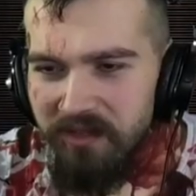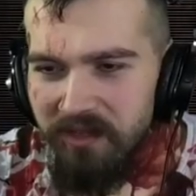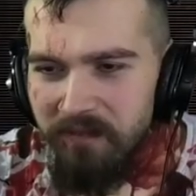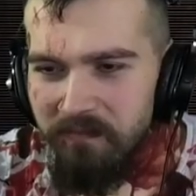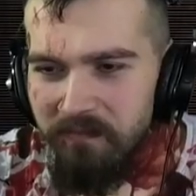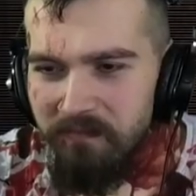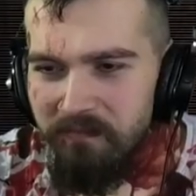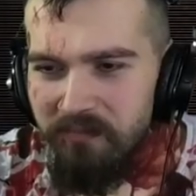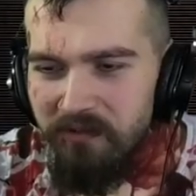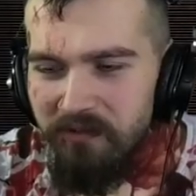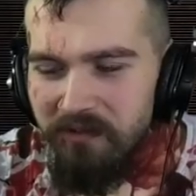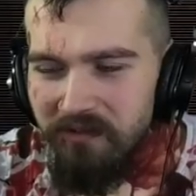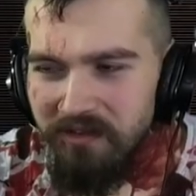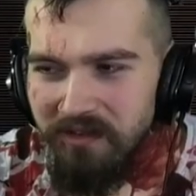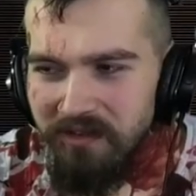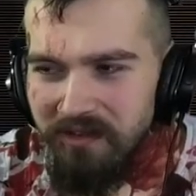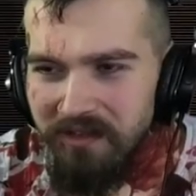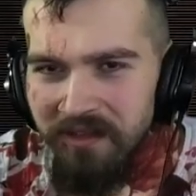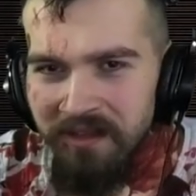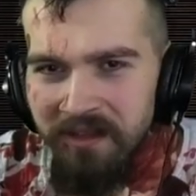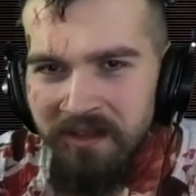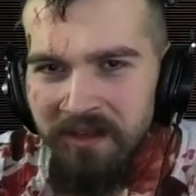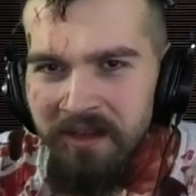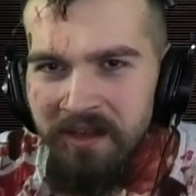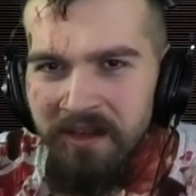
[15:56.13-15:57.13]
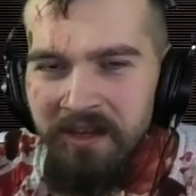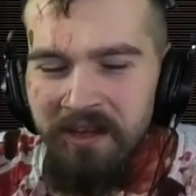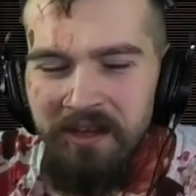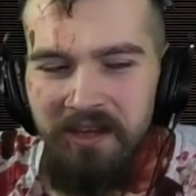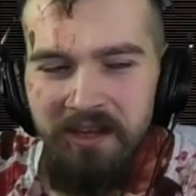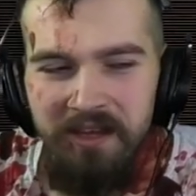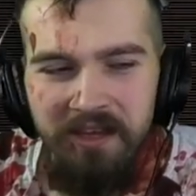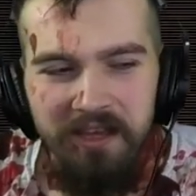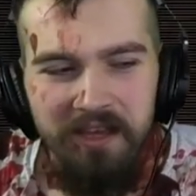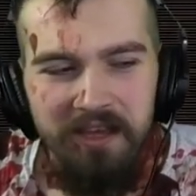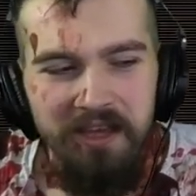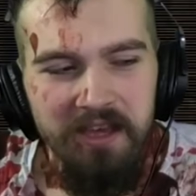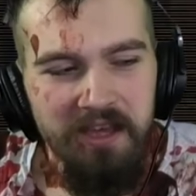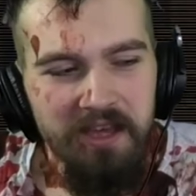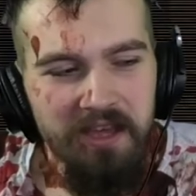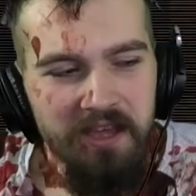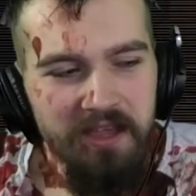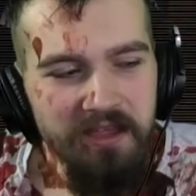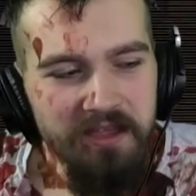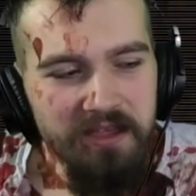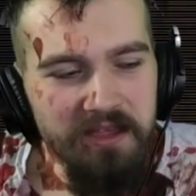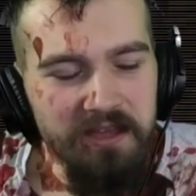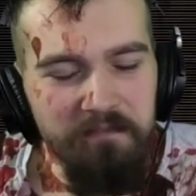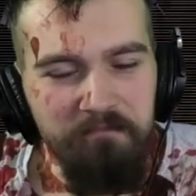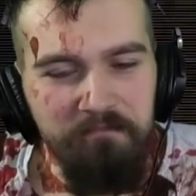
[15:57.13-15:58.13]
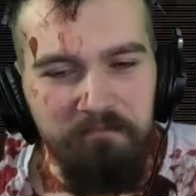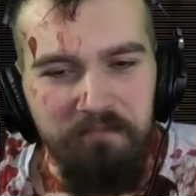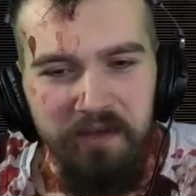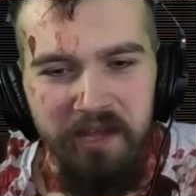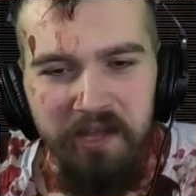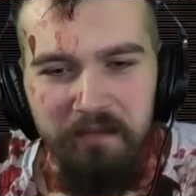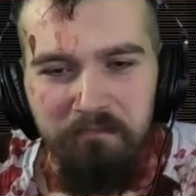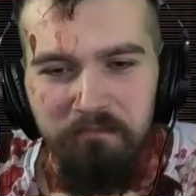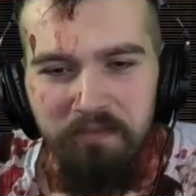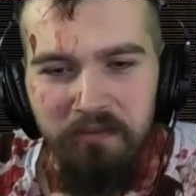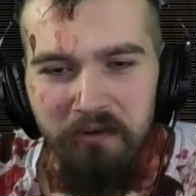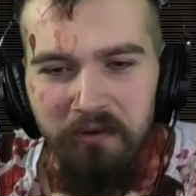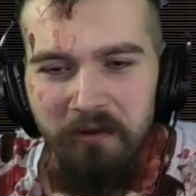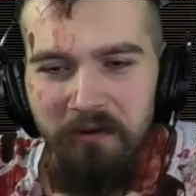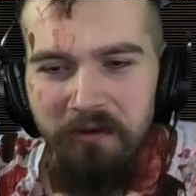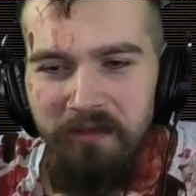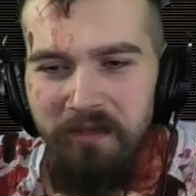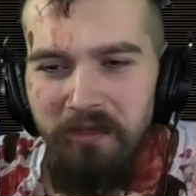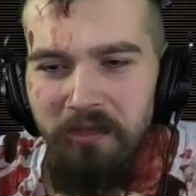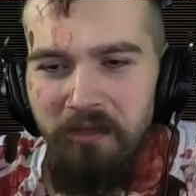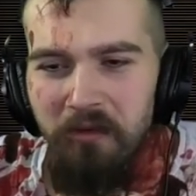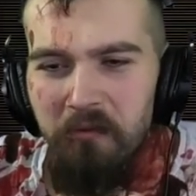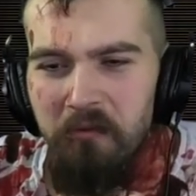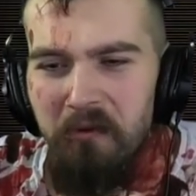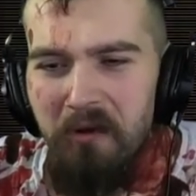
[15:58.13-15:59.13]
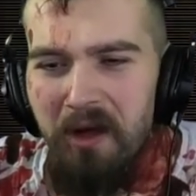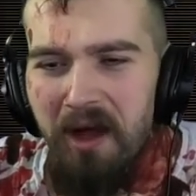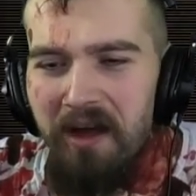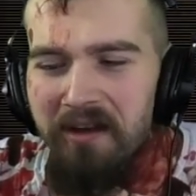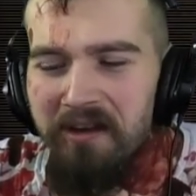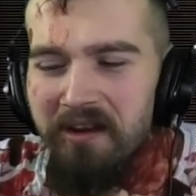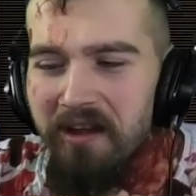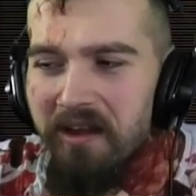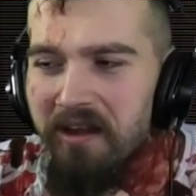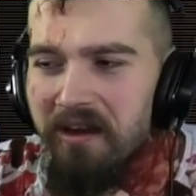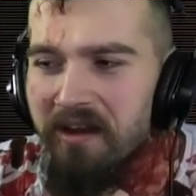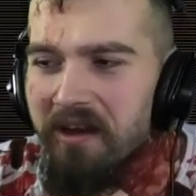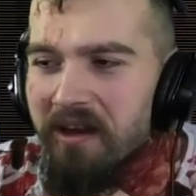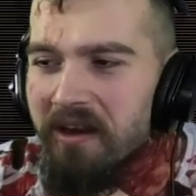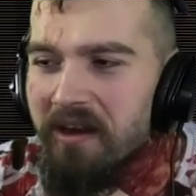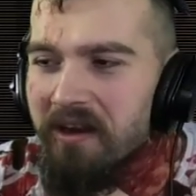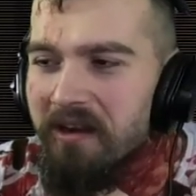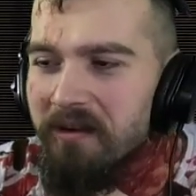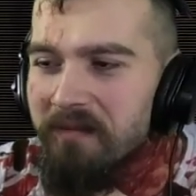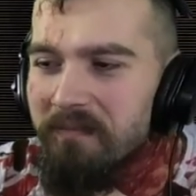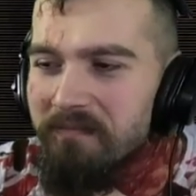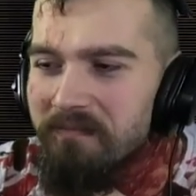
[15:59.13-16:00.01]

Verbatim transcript: them putting the paper in the water.